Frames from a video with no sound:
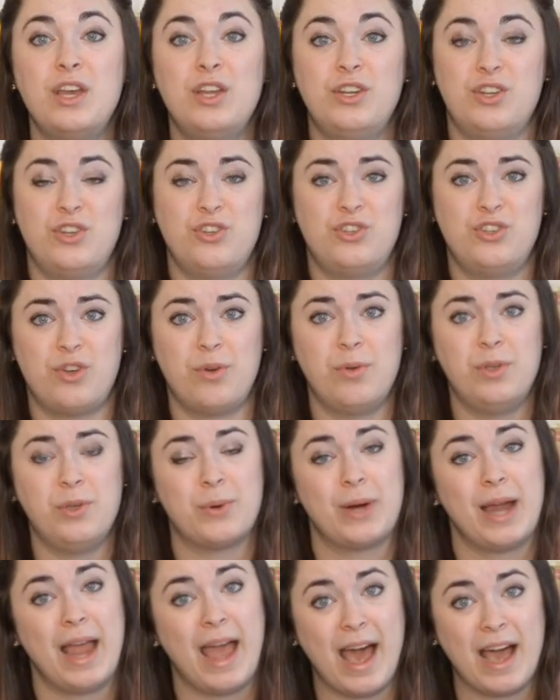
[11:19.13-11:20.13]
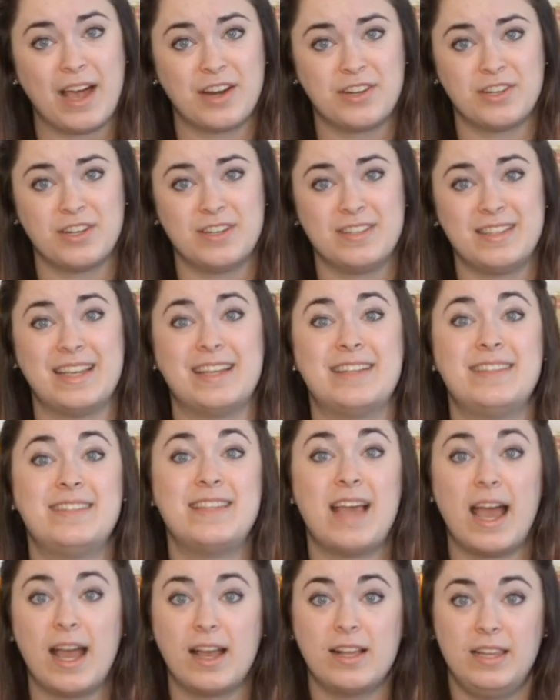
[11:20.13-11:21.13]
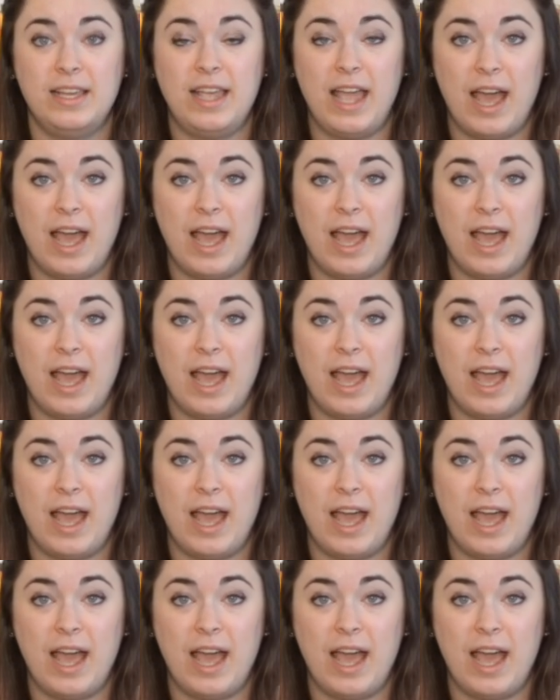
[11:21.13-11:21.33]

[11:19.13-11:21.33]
to show your actors exactly